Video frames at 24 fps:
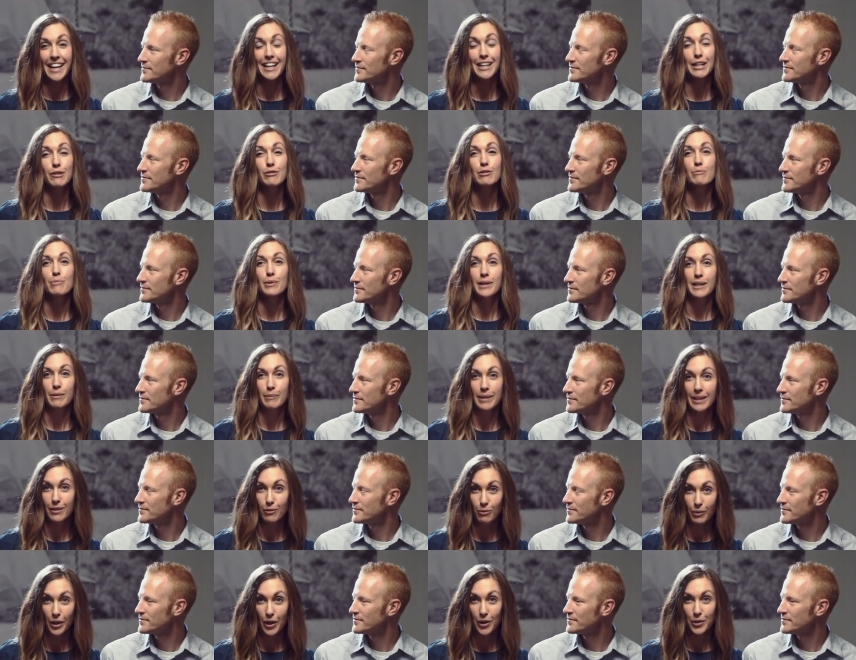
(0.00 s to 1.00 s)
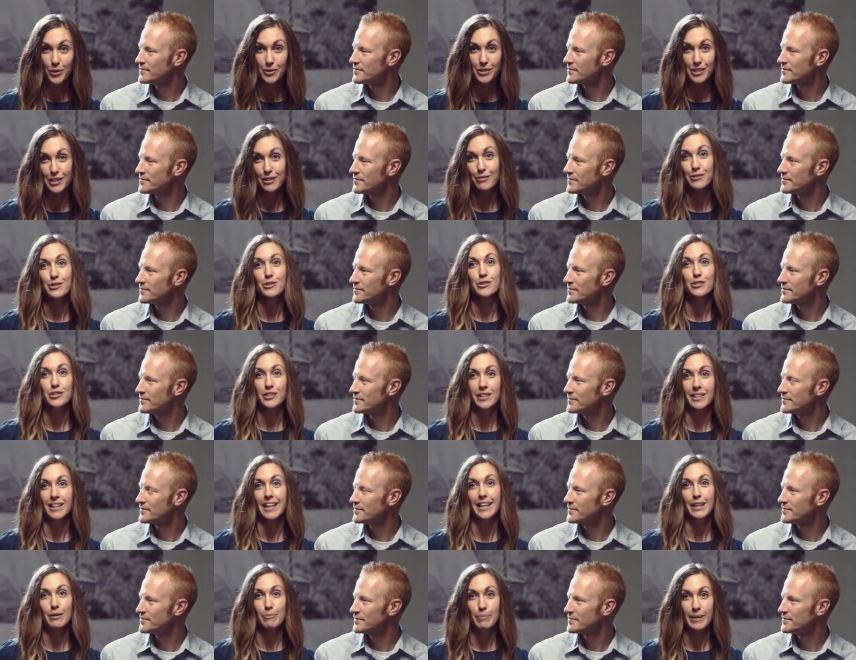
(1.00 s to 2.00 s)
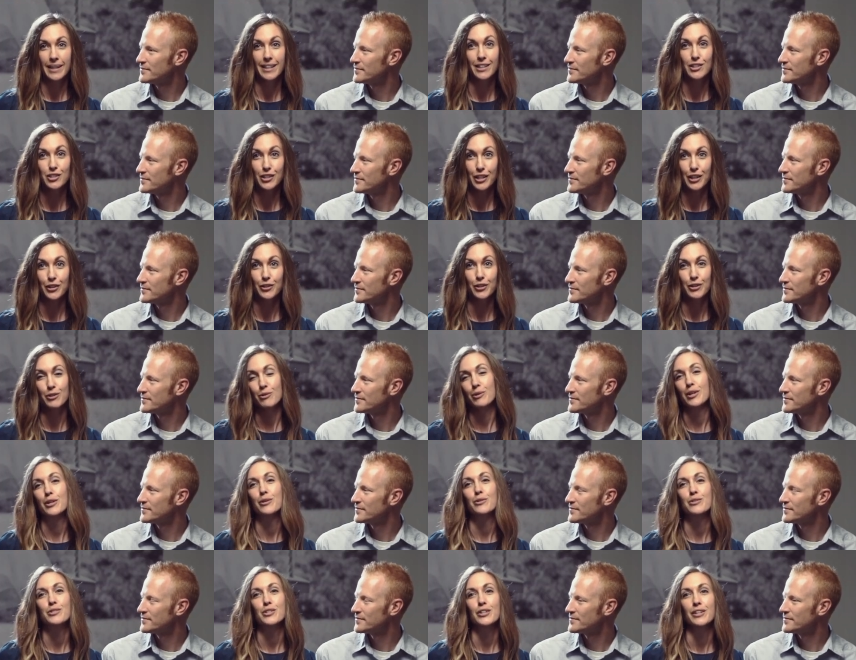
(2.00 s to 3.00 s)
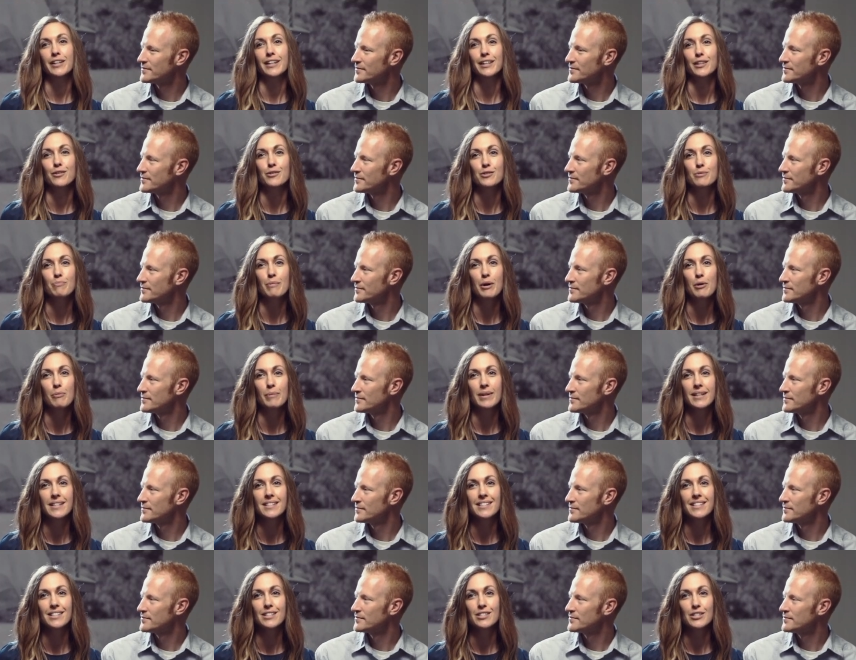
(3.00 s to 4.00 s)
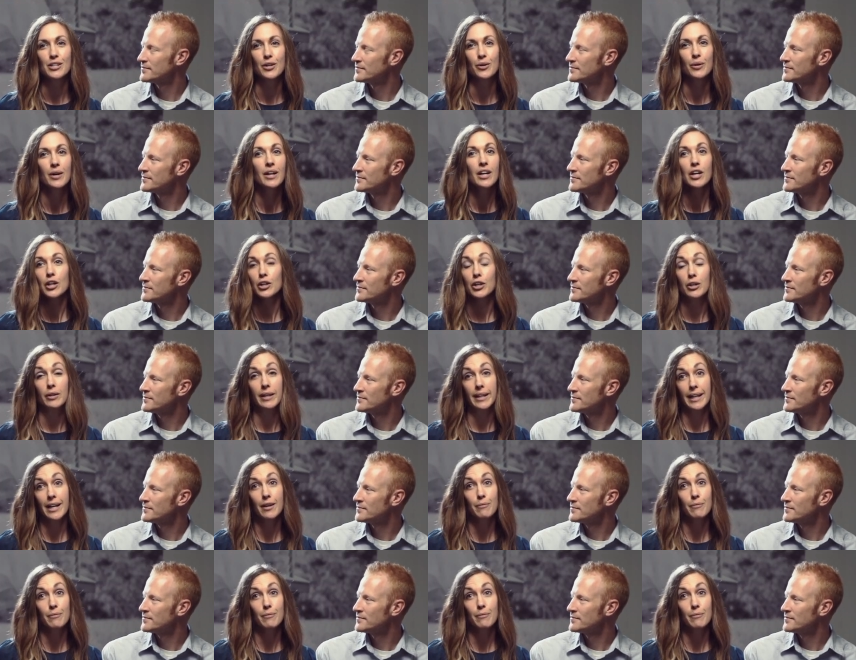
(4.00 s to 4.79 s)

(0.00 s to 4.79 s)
Speaker 1: and he would bring me a rose and it was usually like a peach colored rose during those moments and so growing